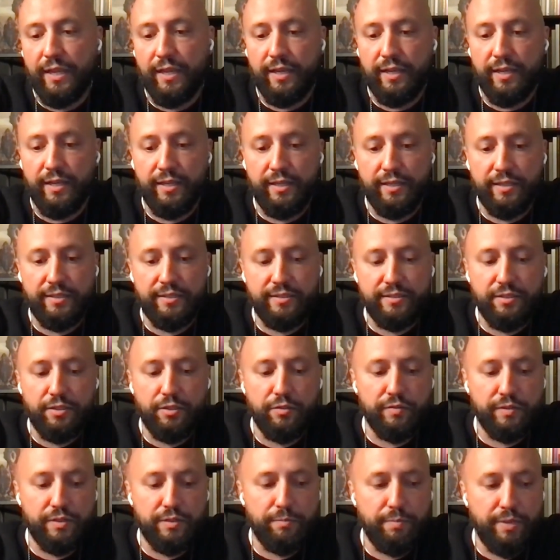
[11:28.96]
and
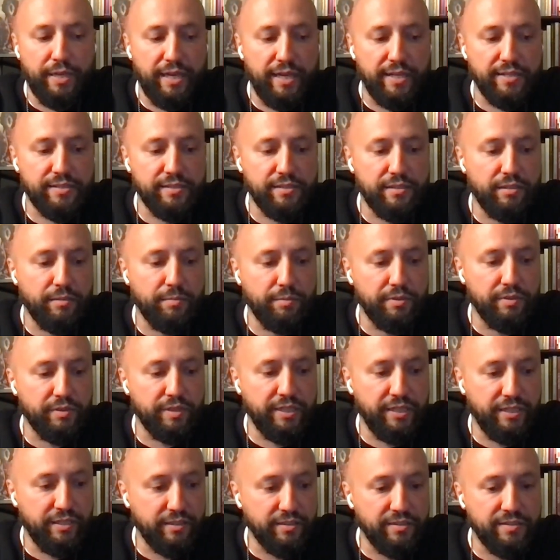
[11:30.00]
over the past couple of
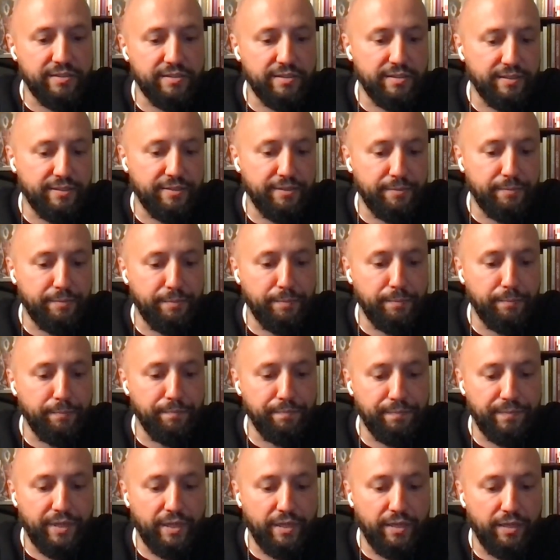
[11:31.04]
years,
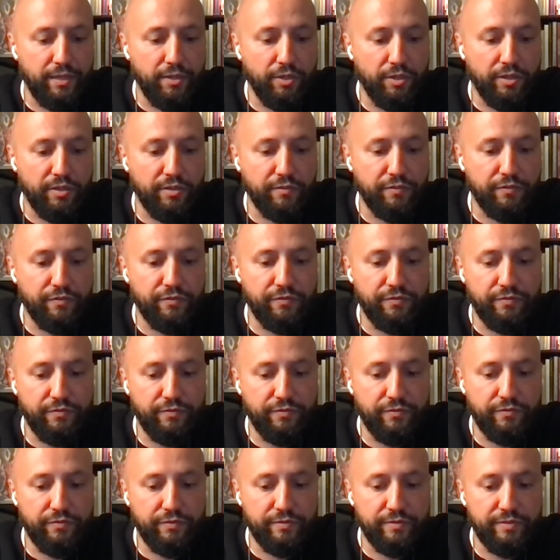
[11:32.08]
a lot of
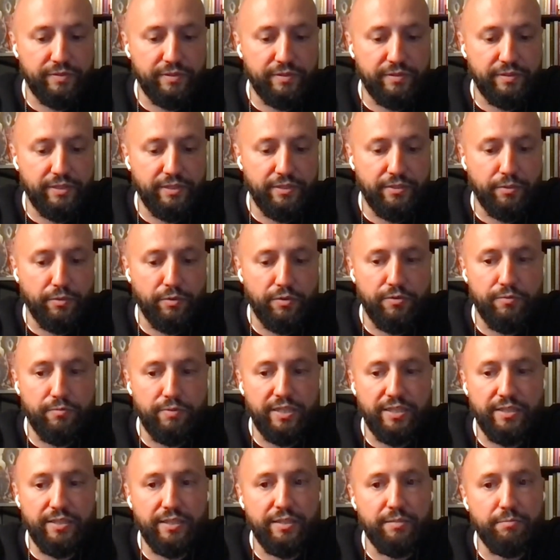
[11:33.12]

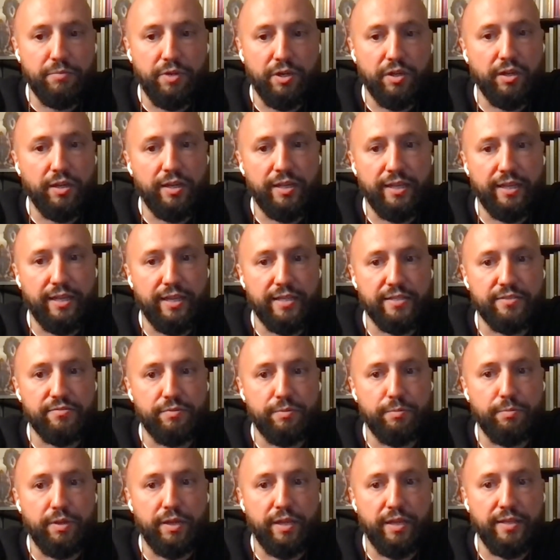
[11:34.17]
3D modeling has
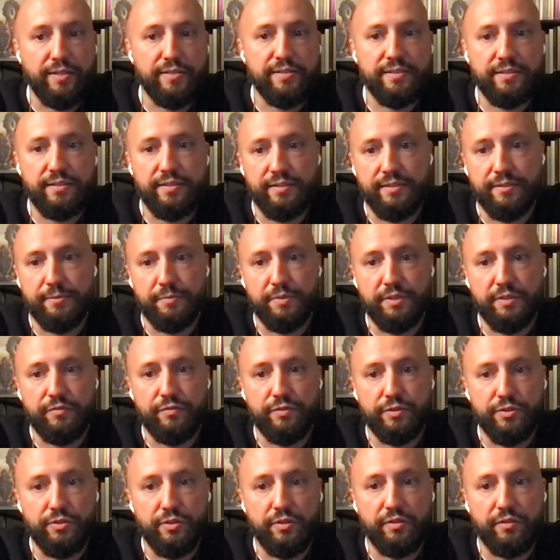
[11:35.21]
replaced the
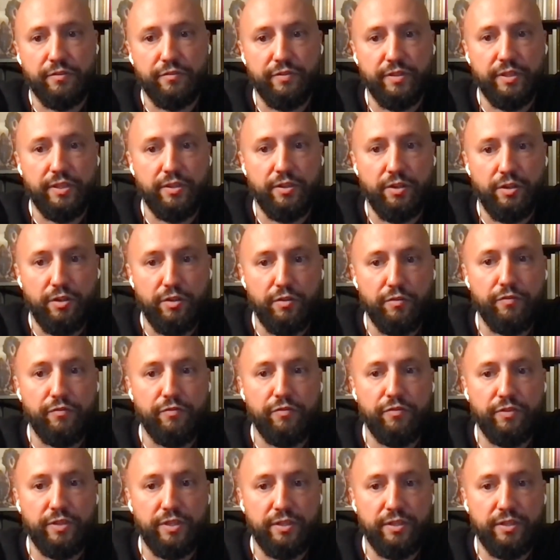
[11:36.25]
photography of